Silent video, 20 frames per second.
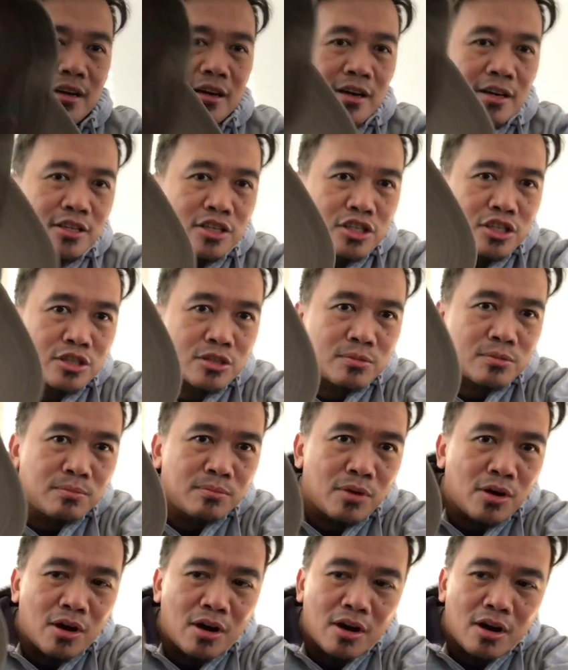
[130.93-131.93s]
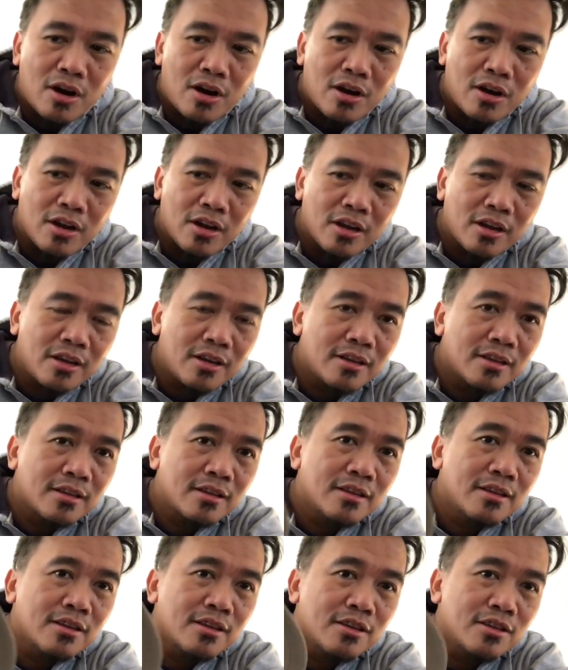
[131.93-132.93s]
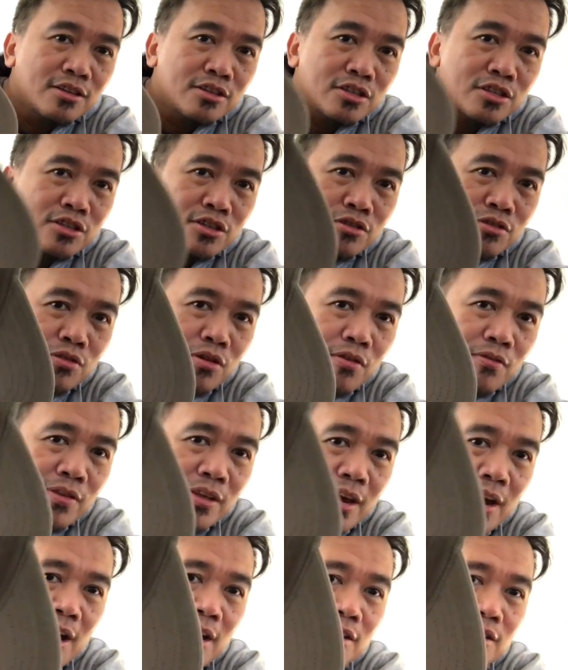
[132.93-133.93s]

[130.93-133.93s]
A small screw over there.